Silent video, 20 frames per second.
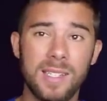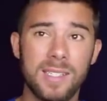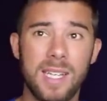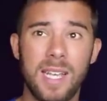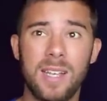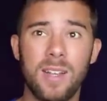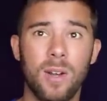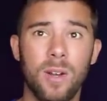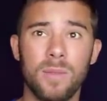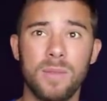
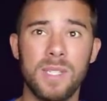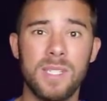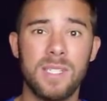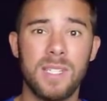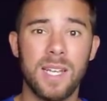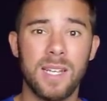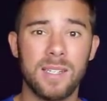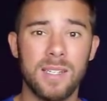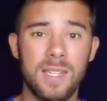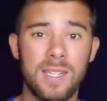Take all of these
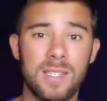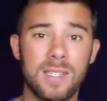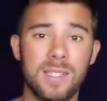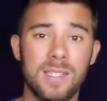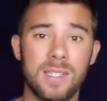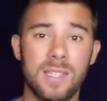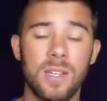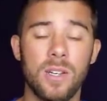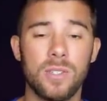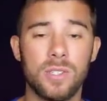techniques
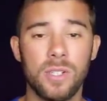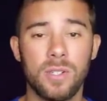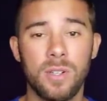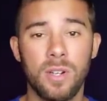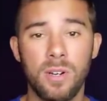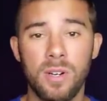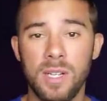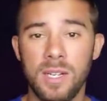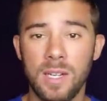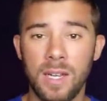and skills you're
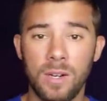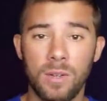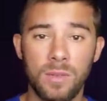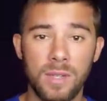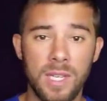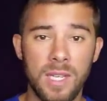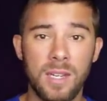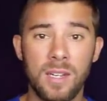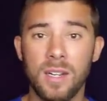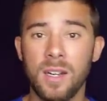learning not
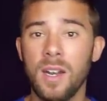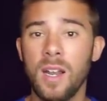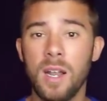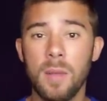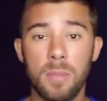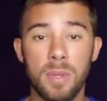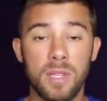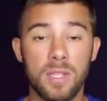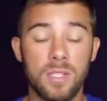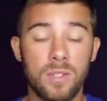only here,
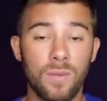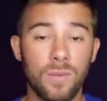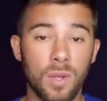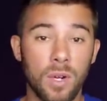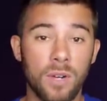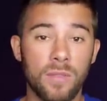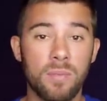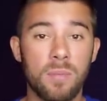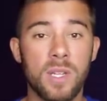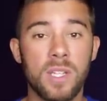but that you've
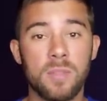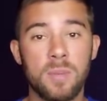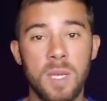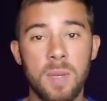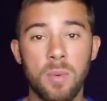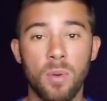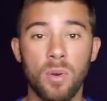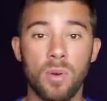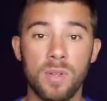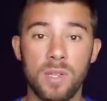learned from other
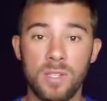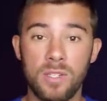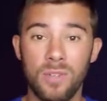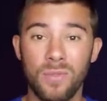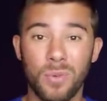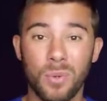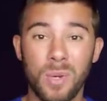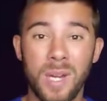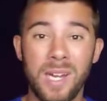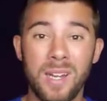people or that
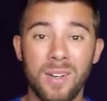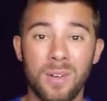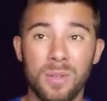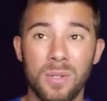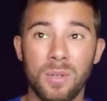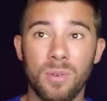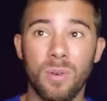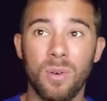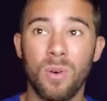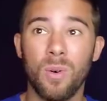you've created on
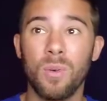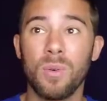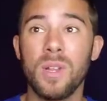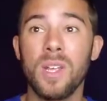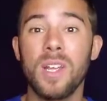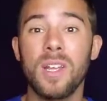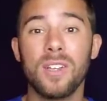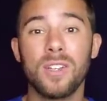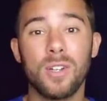your own.